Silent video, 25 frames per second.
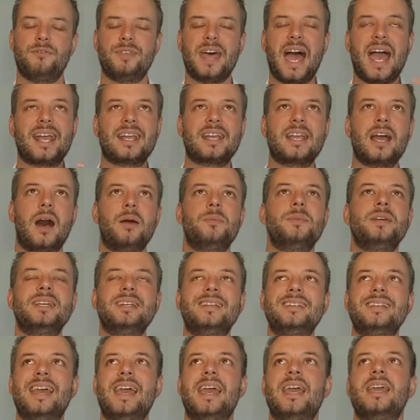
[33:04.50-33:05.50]
of that
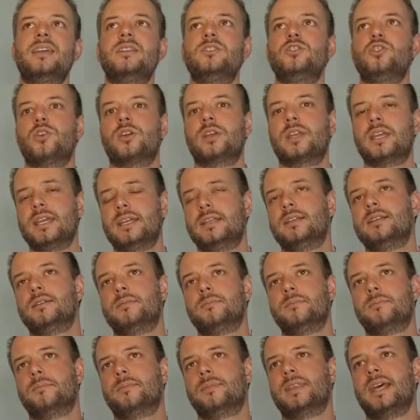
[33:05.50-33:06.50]
coming day in your
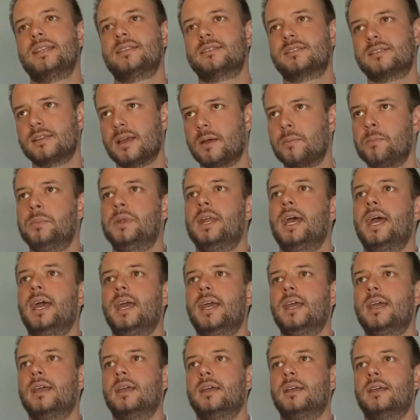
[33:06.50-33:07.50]
kingdom, that
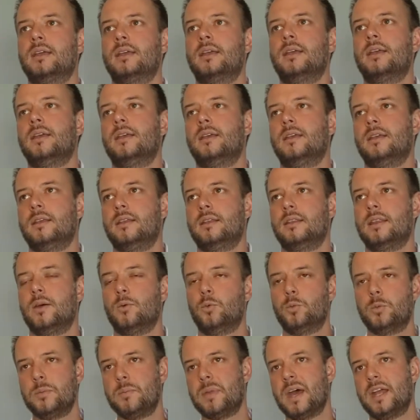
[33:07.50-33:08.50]
someday
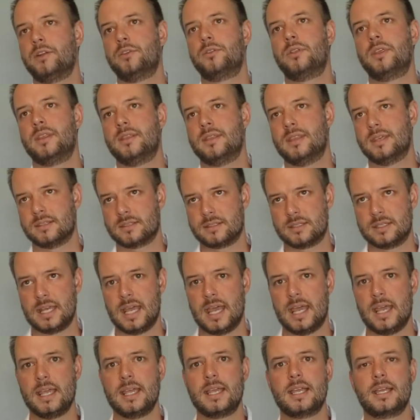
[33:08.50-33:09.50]
that will be better than this
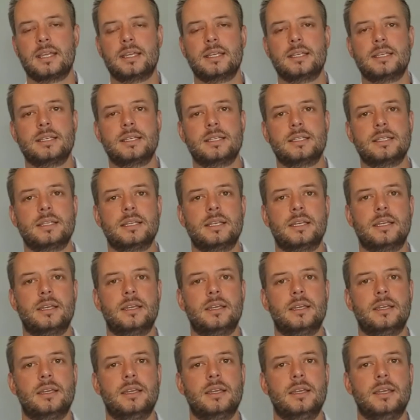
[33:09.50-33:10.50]
day.
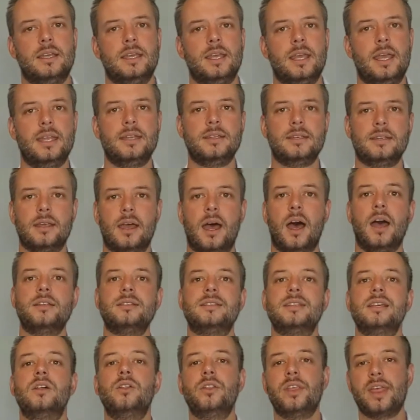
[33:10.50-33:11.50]
And
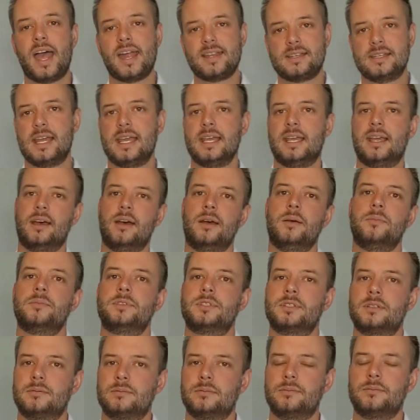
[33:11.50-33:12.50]
until that day
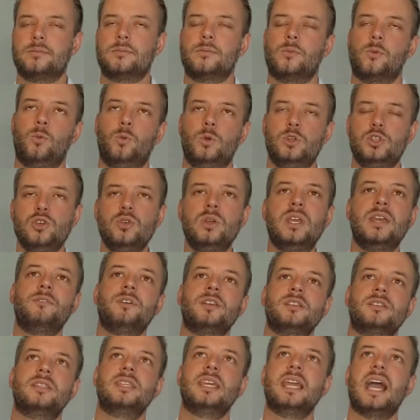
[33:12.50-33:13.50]
comes, would you
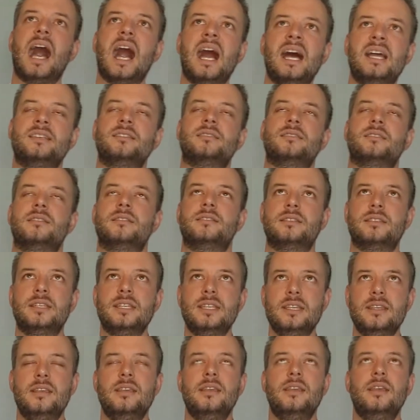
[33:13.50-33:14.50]
give us the eyes to
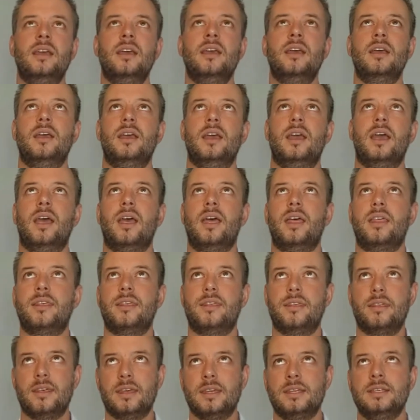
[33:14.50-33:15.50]
see
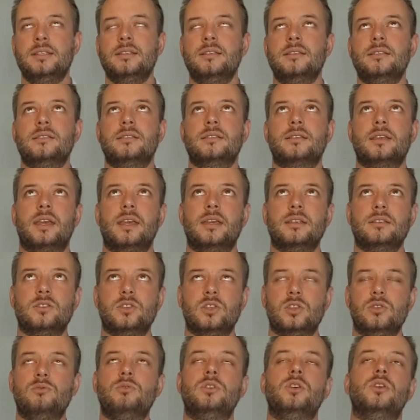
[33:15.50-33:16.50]
things
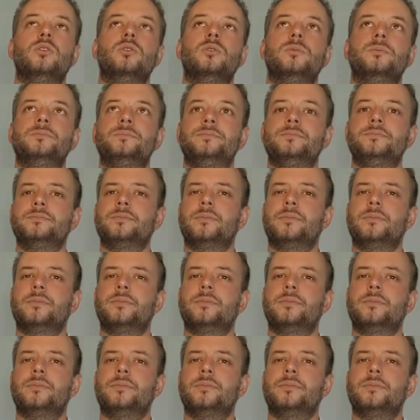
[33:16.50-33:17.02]
as you do?